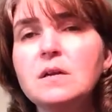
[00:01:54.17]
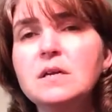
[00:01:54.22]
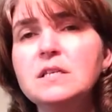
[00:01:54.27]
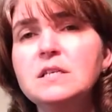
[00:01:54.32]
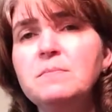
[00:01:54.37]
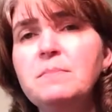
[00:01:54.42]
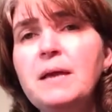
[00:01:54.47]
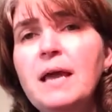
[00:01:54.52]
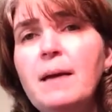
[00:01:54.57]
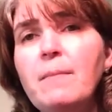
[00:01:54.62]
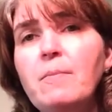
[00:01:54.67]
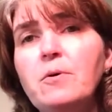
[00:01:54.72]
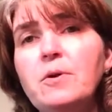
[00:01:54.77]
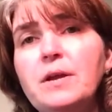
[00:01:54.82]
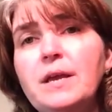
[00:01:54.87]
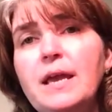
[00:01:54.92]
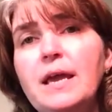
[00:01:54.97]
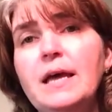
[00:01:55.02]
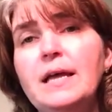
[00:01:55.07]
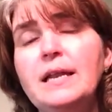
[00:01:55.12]
to be able to
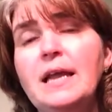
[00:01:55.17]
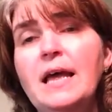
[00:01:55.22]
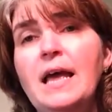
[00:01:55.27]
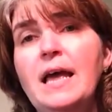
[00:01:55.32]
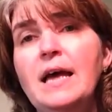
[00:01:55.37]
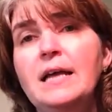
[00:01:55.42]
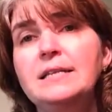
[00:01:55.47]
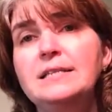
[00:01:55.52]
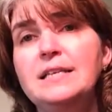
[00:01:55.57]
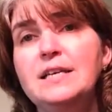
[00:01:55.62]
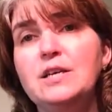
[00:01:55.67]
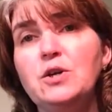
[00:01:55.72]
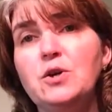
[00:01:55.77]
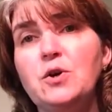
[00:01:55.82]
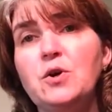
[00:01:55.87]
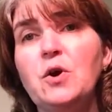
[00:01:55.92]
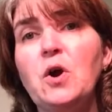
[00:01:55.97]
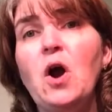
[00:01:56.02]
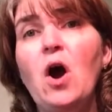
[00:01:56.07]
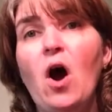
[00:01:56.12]
get
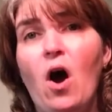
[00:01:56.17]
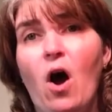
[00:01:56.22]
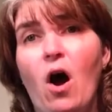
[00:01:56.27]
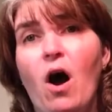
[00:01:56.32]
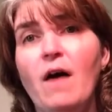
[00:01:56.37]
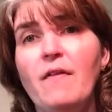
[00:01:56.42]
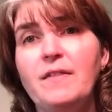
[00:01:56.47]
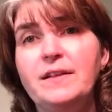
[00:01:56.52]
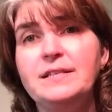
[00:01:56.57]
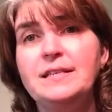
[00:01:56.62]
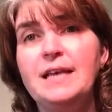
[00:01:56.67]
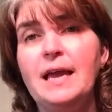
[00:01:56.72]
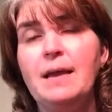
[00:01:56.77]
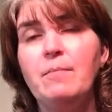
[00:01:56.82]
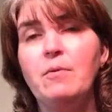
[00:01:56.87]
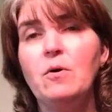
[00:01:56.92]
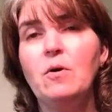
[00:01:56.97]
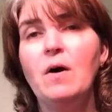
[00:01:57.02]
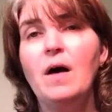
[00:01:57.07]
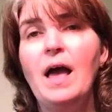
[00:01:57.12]
dinner on the
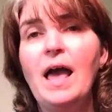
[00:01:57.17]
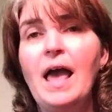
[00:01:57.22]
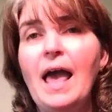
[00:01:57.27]
table.